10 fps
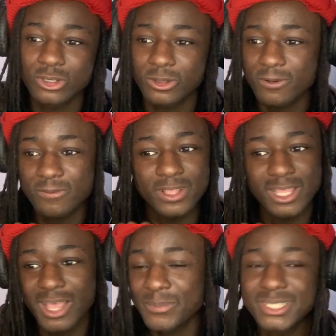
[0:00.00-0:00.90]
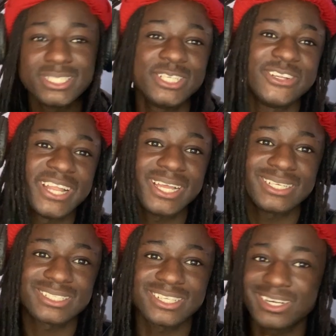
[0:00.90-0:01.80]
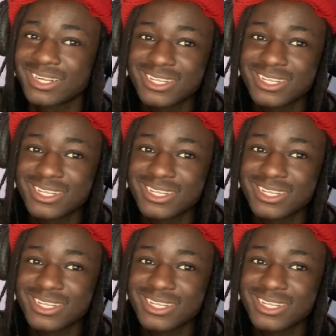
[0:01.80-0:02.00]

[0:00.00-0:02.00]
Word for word: out of. I mean, it's Ninho and Ayra Starr.